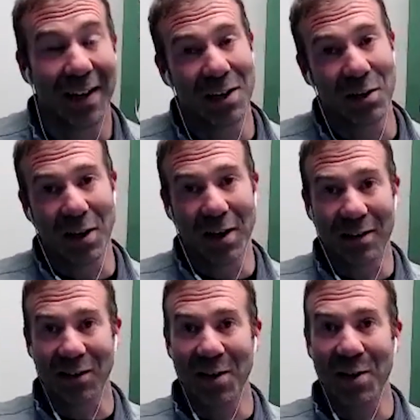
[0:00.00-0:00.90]
Hey, you got
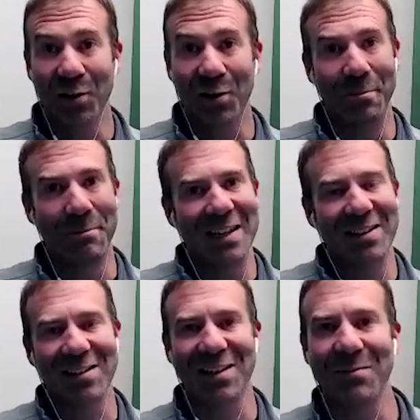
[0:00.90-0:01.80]
us on another
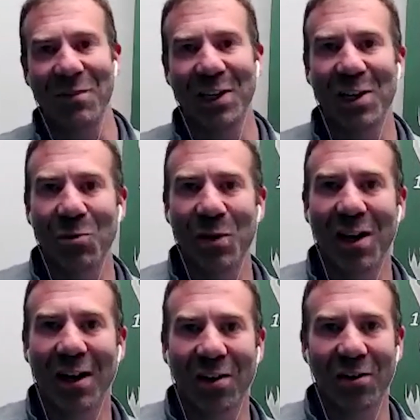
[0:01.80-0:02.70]
Meet the Team video. We
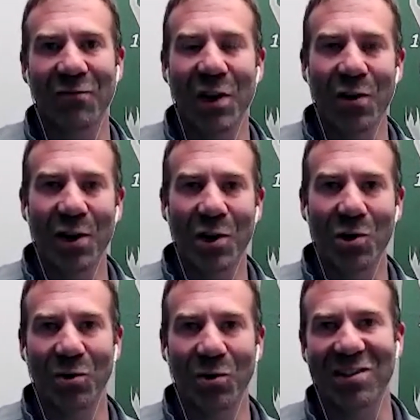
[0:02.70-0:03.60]
got our very
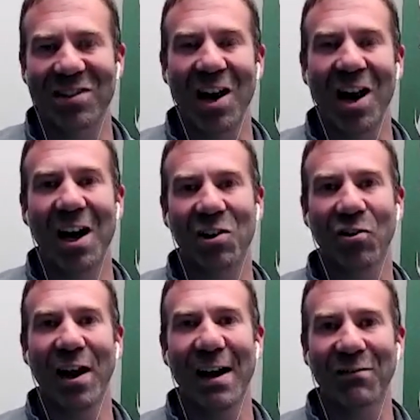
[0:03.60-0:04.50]
own Scott
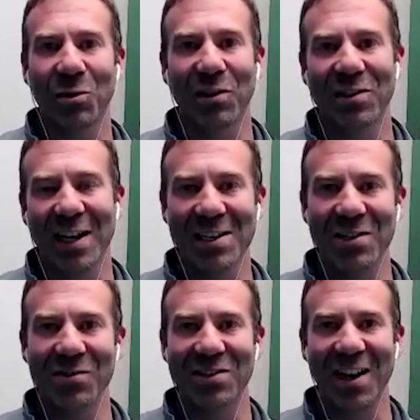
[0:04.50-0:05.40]
Craft with us. How
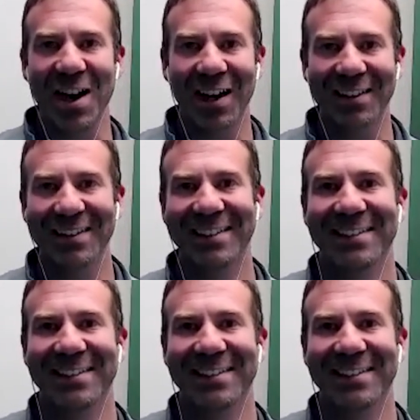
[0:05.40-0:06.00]
you doing, Scott?